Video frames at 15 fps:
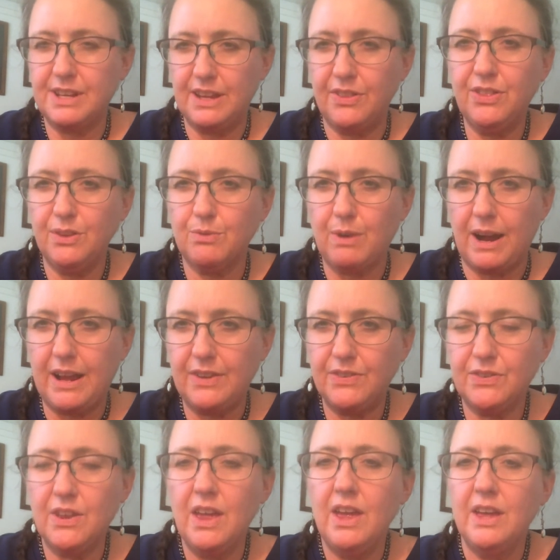in the
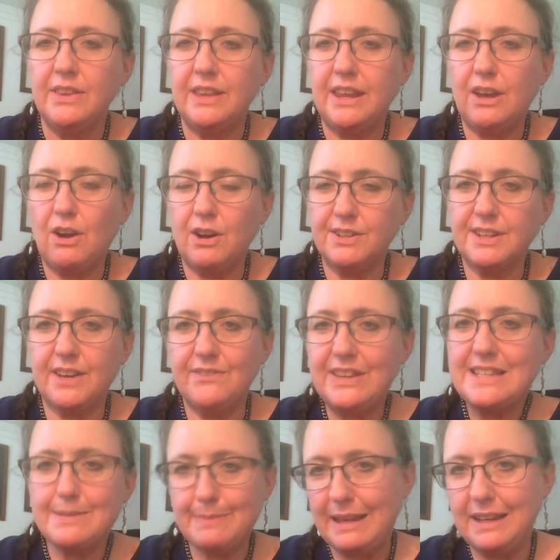rice that he called a
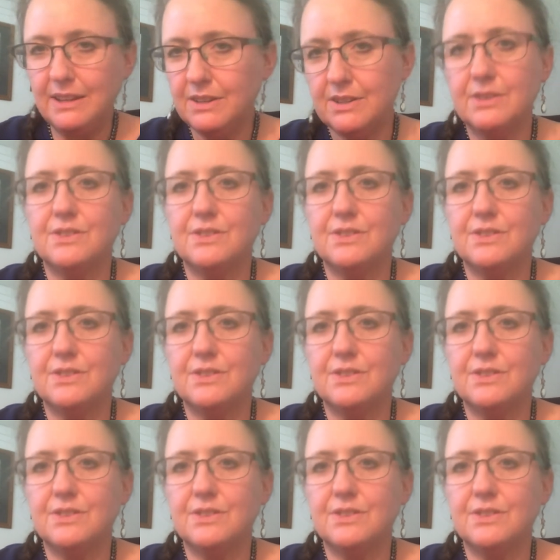vitamine.